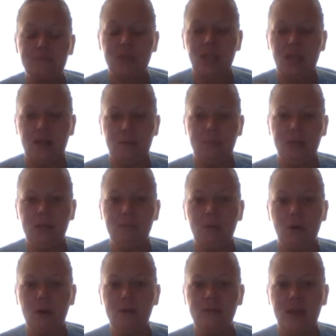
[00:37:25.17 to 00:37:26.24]
And a big
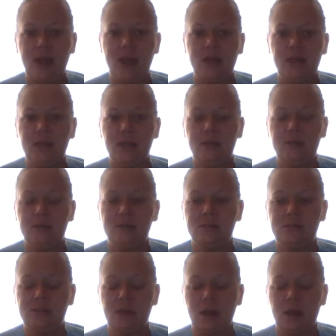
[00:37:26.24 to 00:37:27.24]
part of that is